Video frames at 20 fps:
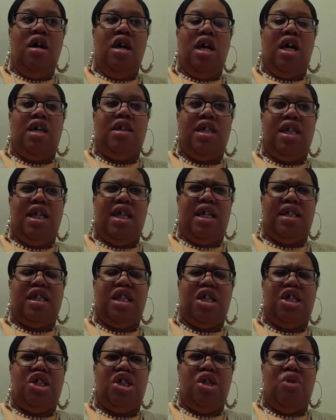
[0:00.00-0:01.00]
And then I
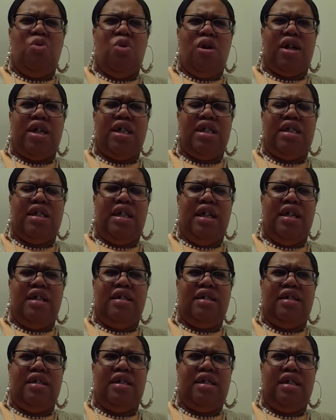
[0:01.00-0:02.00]
think she worked as late
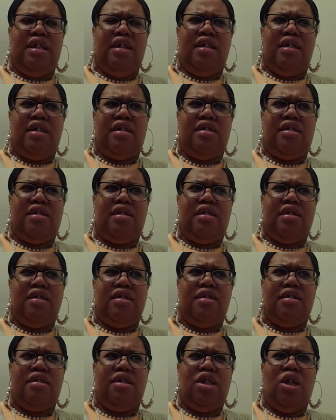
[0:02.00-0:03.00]
as 6.
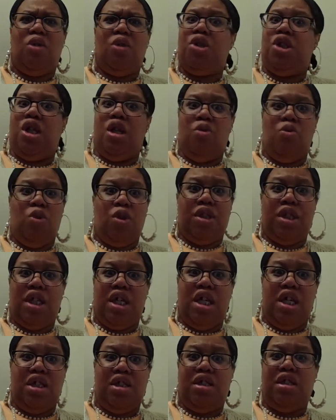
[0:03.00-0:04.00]
So she didn't want the
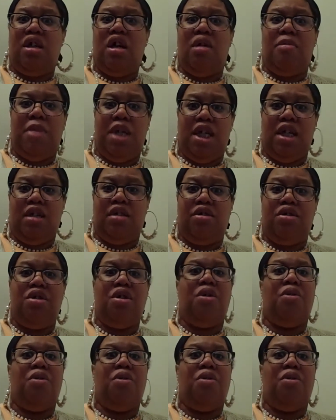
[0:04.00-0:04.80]
kids to come in,